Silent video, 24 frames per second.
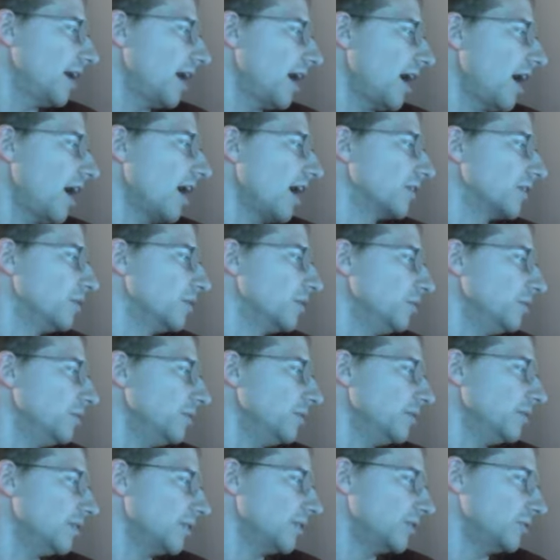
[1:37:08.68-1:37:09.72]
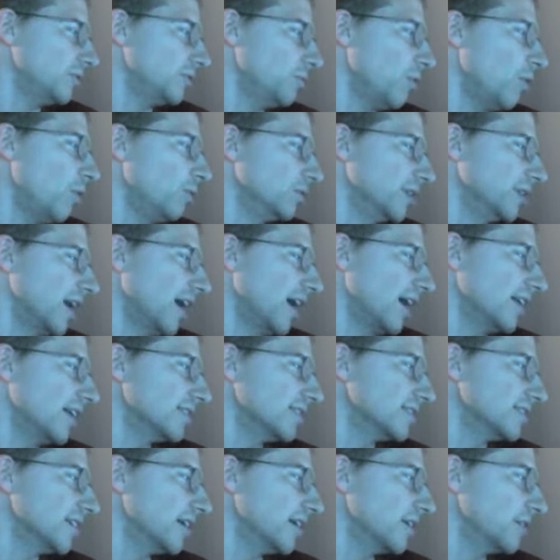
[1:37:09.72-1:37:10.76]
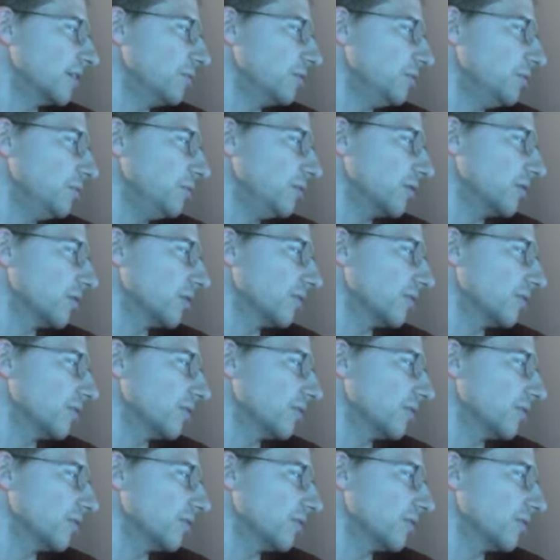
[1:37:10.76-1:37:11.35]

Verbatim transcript: Agut, two old guys, Agut or